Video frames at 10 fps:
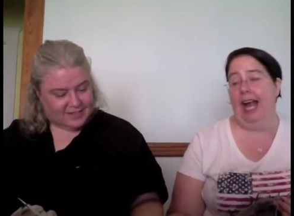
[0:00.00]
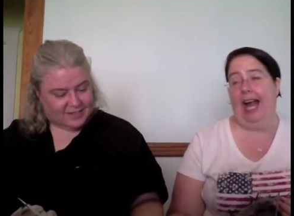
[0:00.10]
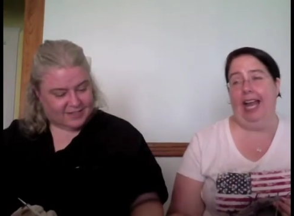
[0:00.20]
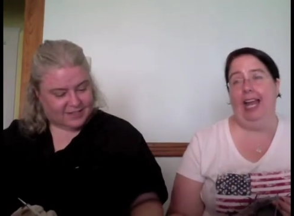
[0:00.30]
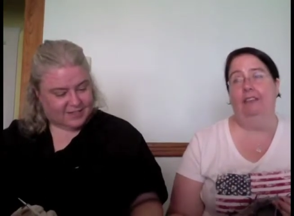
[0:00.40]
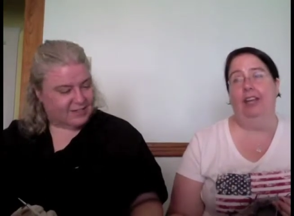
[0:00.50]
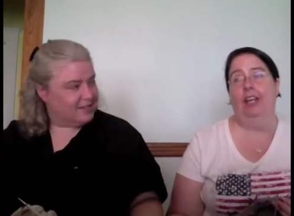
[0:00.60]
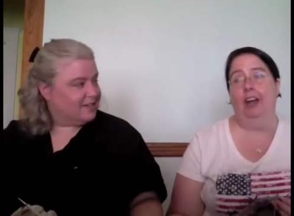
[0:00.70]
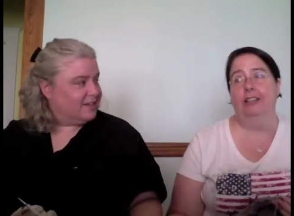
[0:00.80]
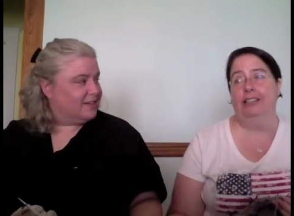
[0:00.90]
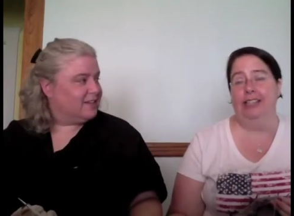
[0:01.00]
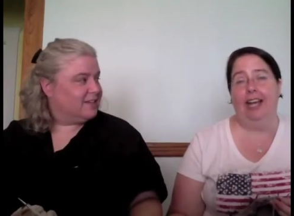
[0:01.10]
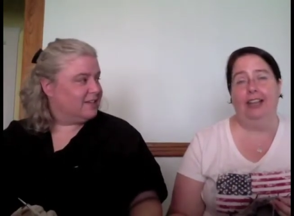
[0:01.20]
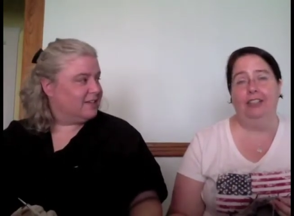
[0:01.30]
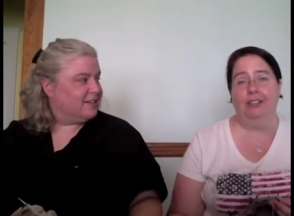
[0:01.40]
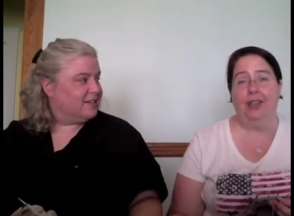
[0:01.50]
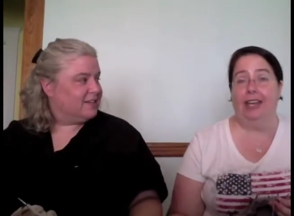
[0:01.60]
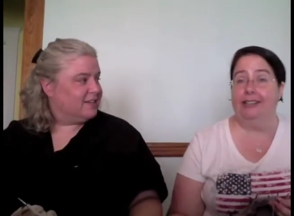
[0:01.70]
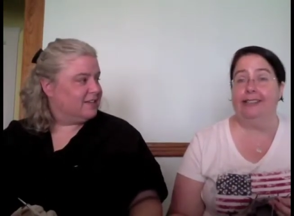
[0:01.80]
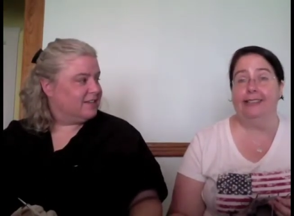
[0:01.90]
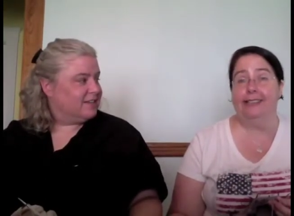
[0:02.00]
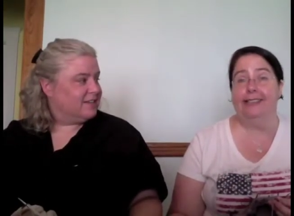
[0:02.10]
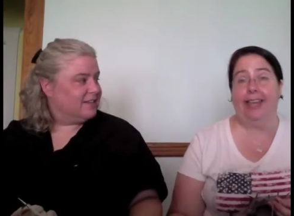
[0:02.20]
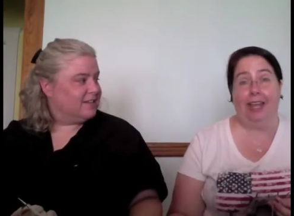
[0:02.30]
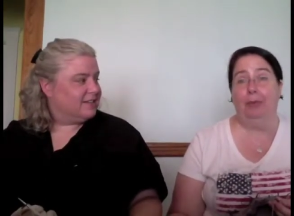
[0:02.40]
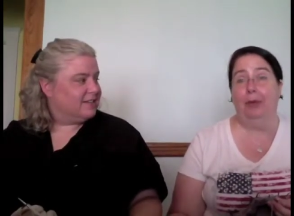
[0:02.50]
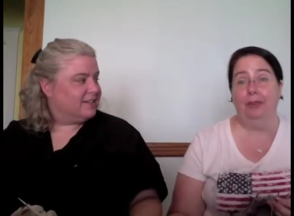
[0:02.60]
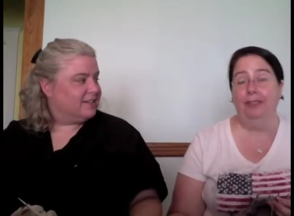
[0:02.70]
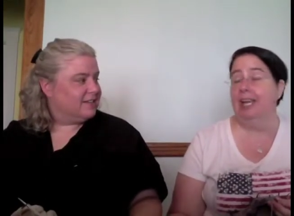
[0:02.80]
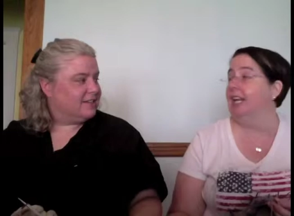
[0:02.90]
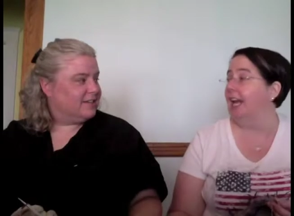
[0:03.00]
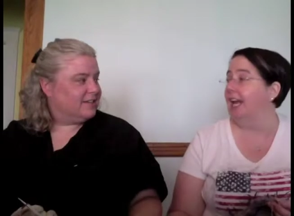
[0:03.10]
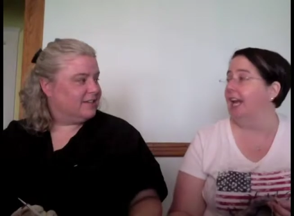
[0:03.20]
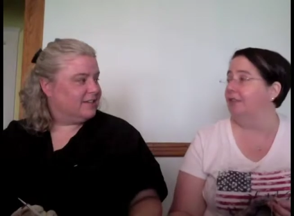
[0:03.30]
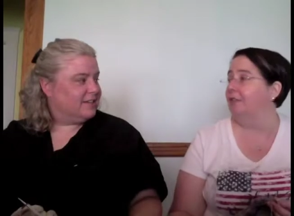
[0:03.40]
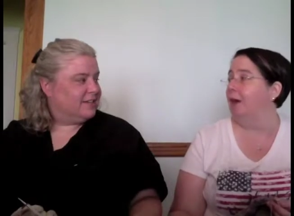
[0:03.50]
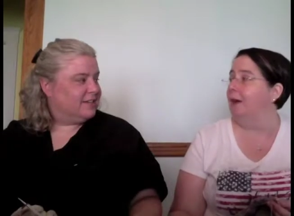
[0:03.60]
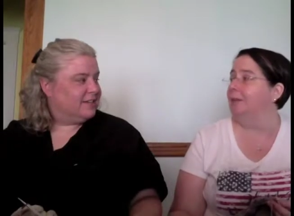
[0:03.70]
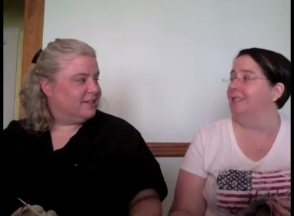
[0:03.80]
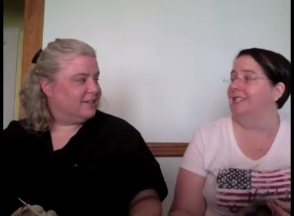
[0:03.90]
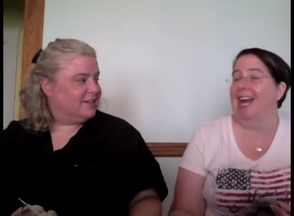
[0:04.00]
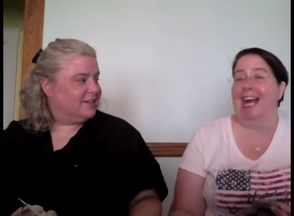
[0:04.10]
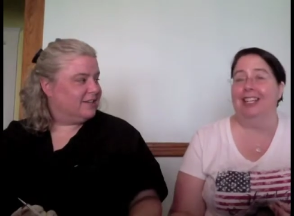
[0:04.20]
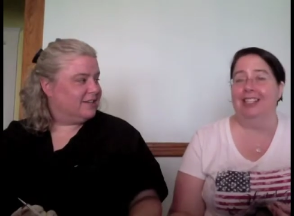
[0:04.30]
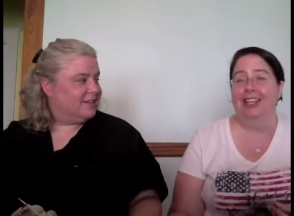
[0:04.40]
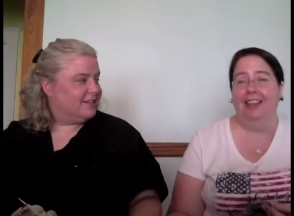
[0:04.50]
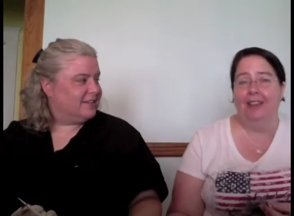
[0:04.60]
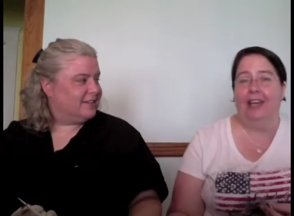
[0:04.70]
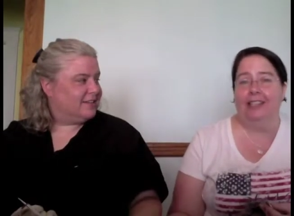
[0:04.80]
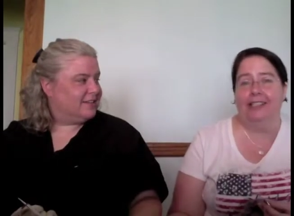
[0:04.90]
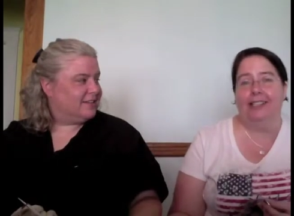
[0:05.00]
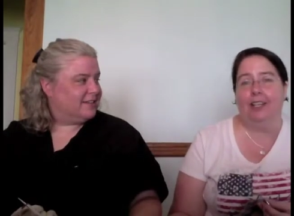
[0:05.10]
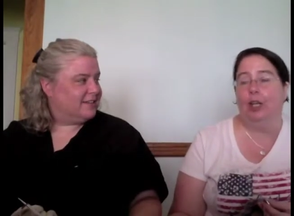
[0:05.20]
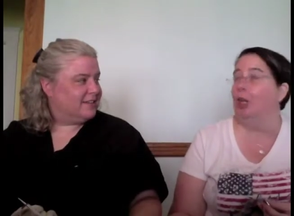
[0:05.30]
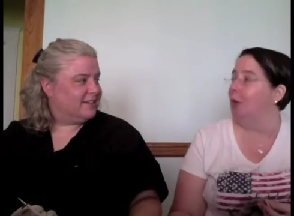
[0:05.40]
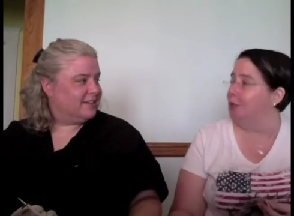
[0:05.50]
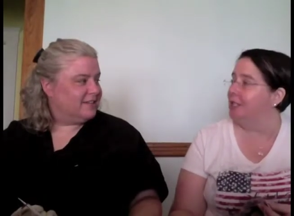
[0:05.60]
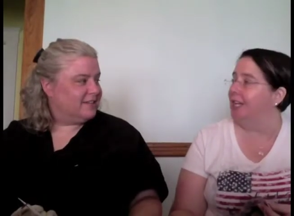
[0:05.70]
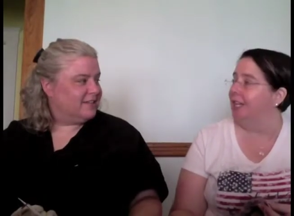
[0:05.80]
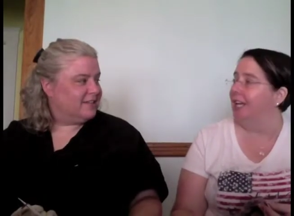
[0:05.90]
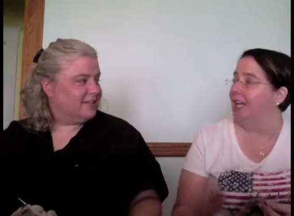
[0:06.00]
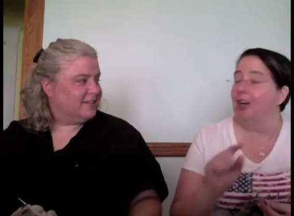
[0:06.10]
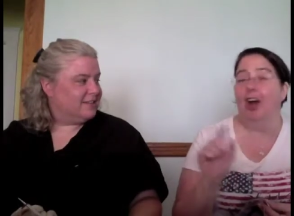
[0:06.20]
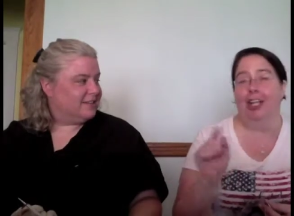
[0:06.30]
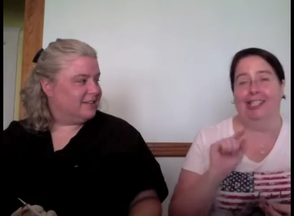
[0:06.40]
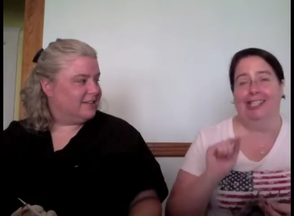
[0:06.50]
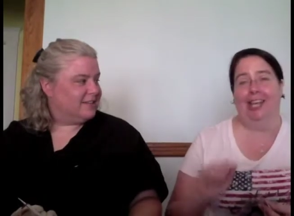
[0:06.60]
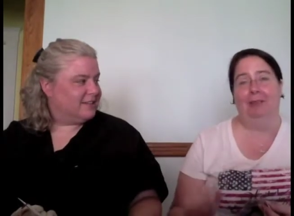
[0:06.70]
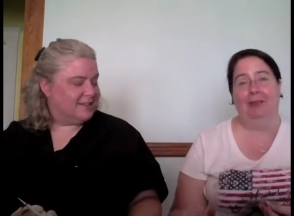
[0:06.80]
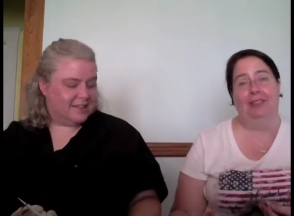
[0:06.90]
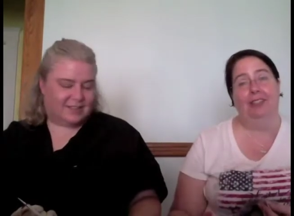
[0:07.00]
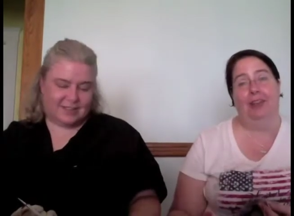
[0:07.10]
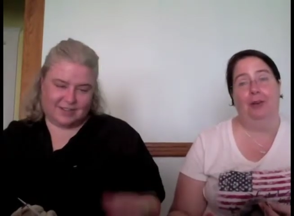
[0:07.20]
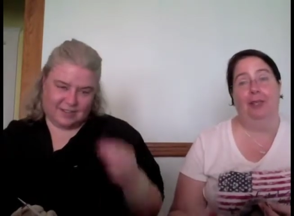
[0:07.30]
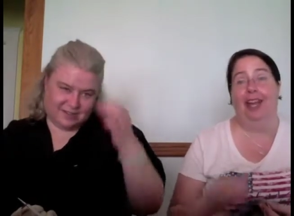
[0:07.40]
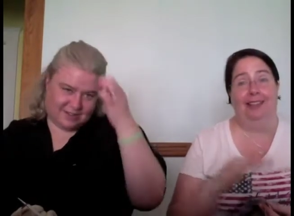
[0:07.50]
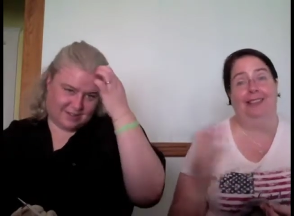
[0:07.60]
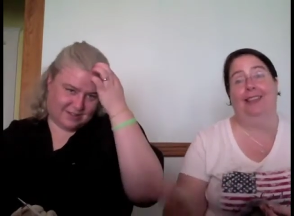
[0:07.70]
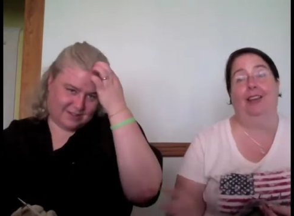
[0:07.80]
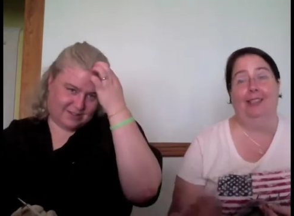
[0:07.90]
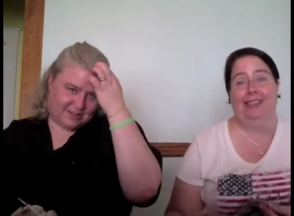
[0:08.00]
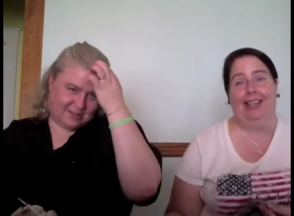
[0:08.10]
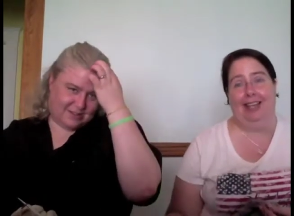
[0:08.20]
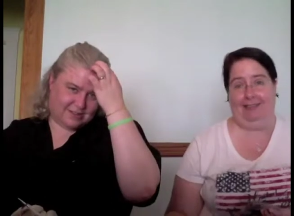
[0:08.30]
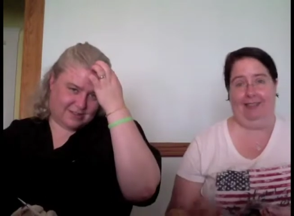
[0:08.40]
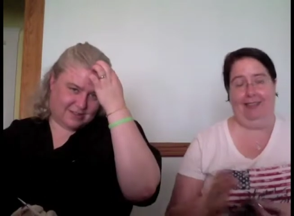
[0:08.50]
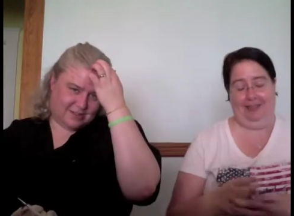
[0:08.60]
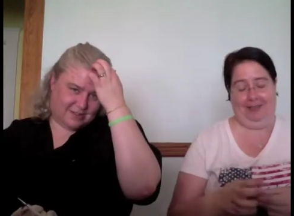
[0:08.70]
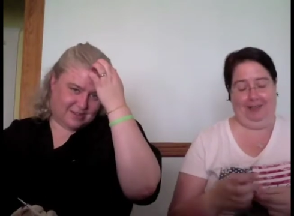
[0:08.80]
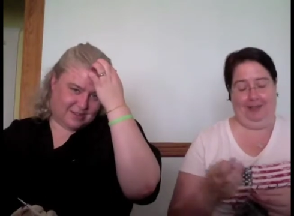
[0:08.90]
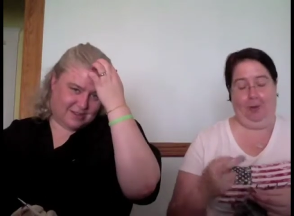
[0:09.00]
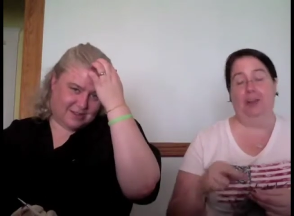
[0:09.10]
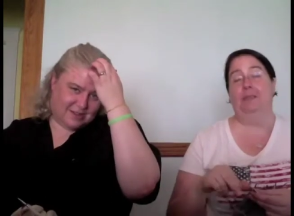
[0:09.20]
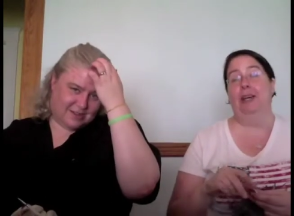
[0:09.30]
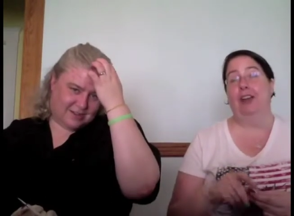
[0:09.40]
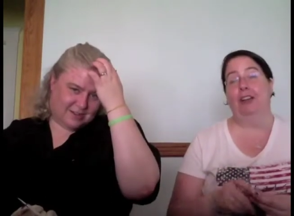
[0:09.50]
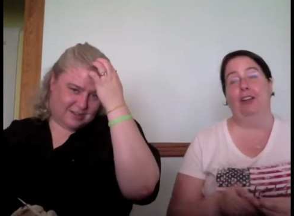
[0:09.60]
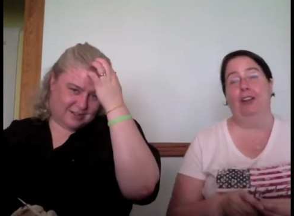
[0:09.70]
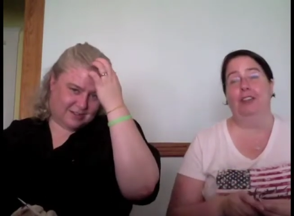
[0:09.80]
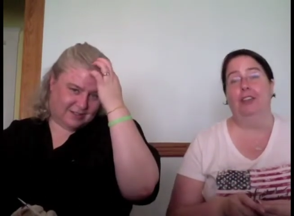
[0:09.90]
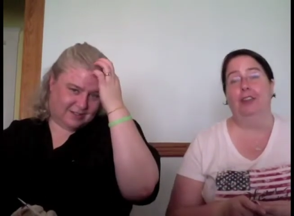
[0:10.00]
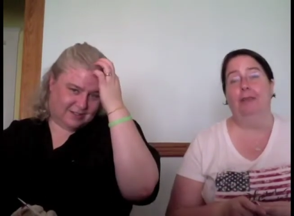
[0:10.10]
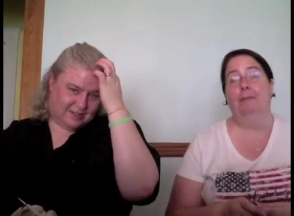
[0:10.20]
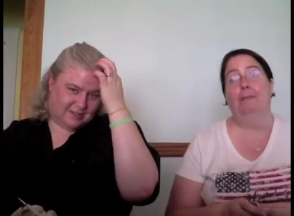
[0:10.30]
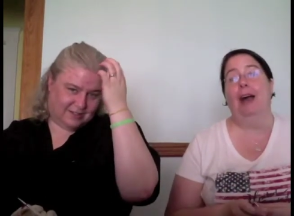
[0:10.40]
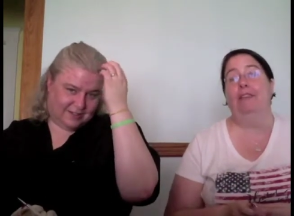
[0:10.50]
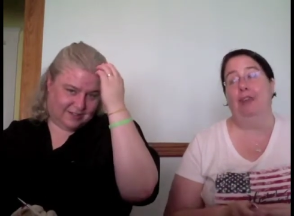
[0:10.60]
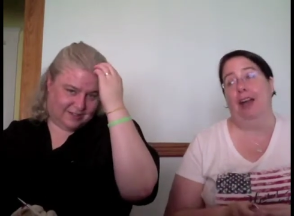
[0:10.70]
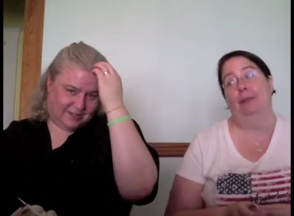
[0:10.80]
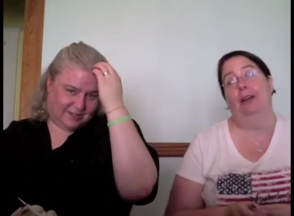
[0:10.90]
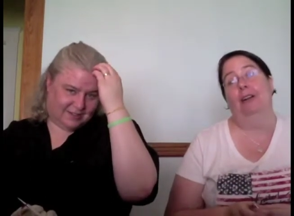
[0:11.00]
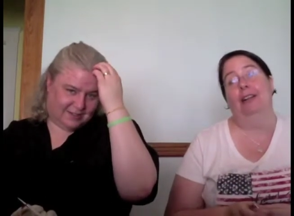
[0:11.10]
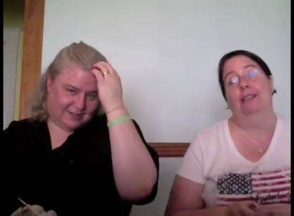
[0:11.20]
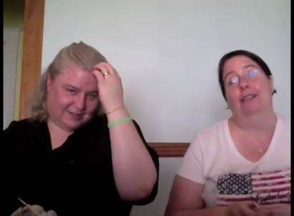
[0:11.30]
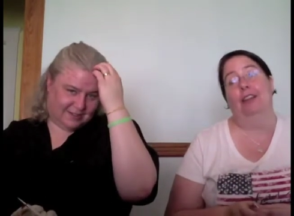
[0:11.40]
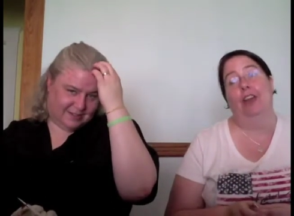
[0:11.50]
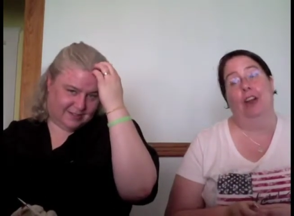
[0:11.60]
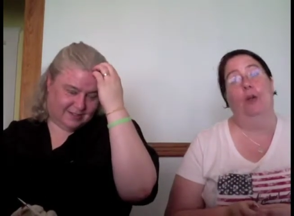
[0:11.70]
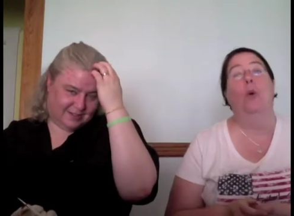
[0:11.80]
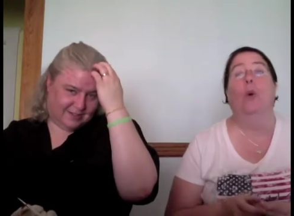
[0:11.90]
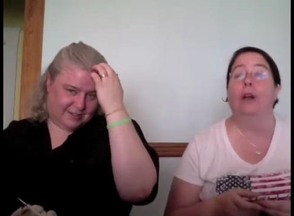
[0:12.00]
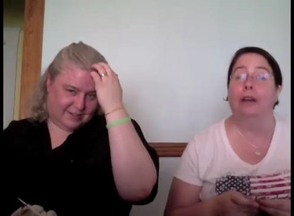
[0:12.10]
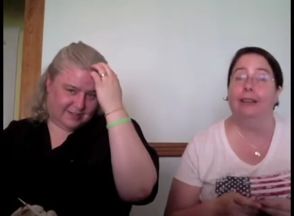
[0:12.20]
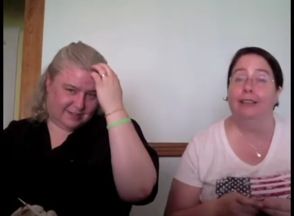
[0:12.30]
Speaker 1: I have a yarn stash that is sable, and I have a fiber stash that is closing in on sable. So, yes, there is that. Or as my daughter calls it, my fiber and yarn hoard.